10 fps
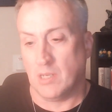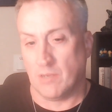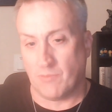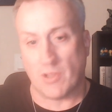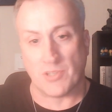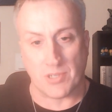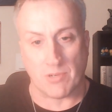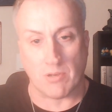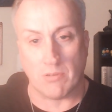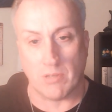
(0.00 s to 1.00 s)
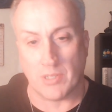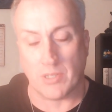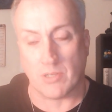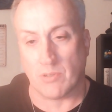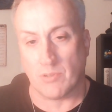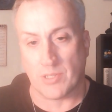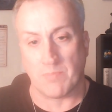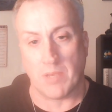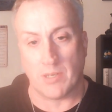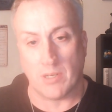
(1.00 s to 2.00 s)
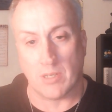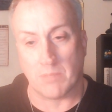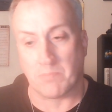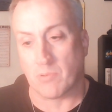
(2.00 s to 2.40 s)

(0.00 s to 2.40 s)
a false hero, a hero that's made up,